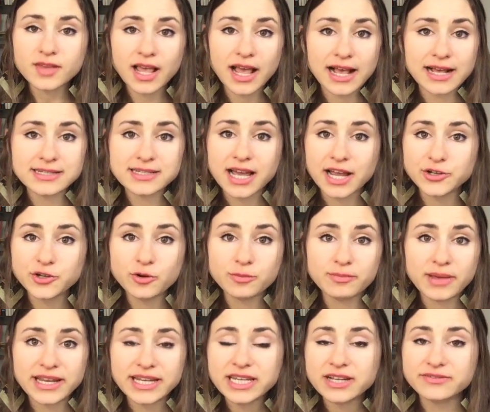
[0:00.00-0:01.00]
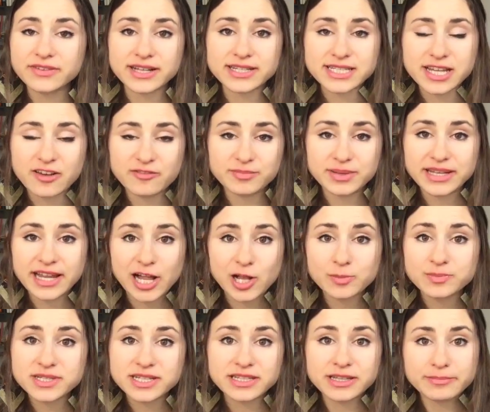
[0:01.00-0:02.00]
And I know many of us have been
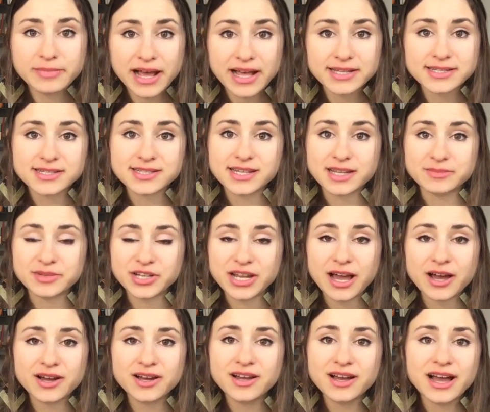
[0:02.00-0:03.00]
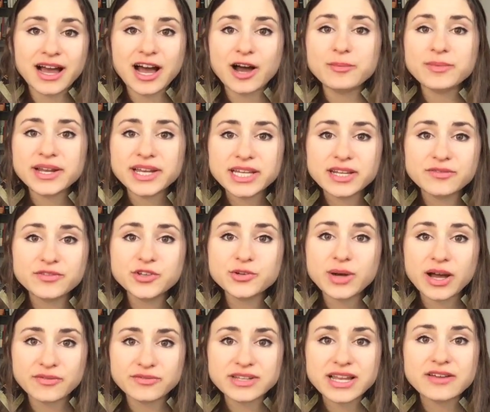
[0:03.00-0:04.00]
helped in the past. I mean, how many of you
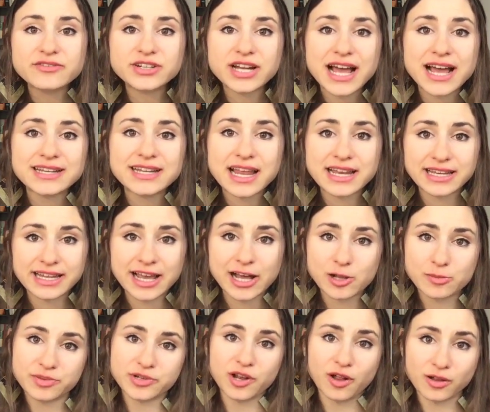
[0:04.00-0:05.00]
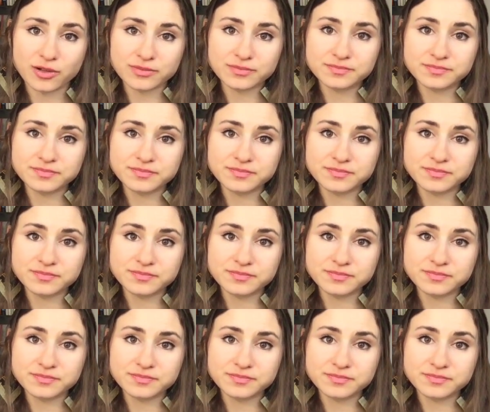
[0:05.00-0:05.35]
have never had any help at all?